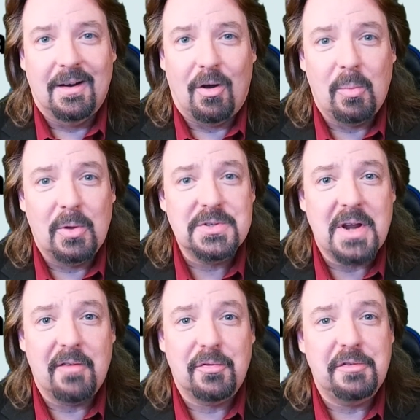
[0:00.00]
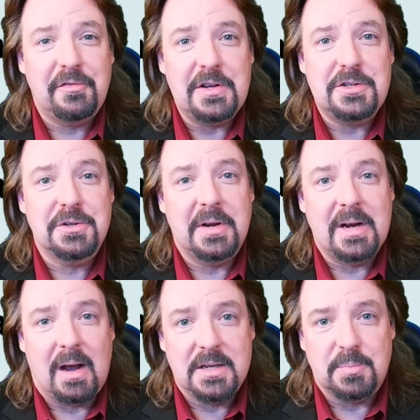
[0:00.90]
Almost every feature in
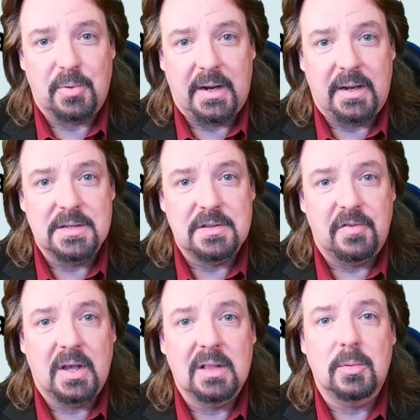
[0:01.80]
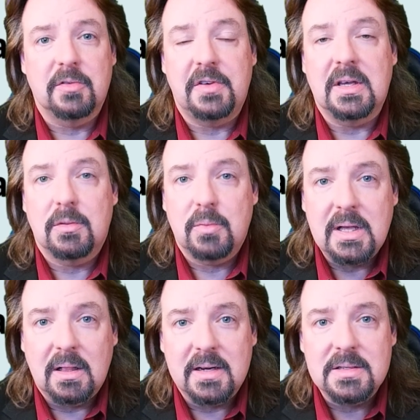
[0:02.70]
iSpring is available via 3
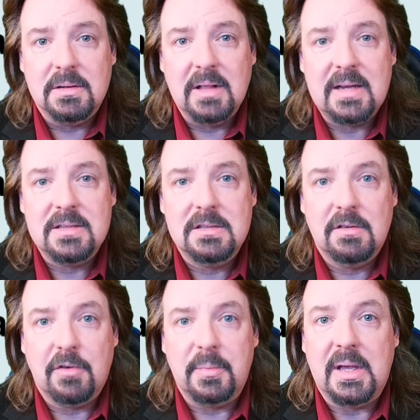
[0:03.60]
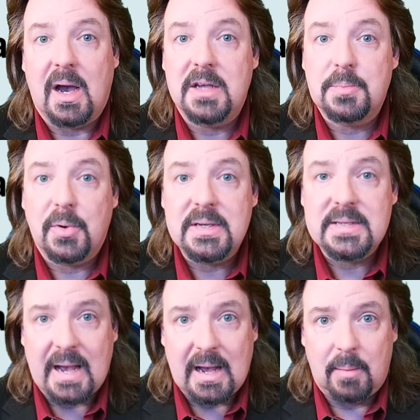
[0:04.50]
clicks or less from the iSpring
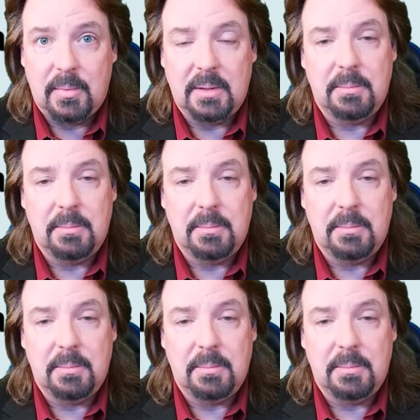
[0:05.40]
tab in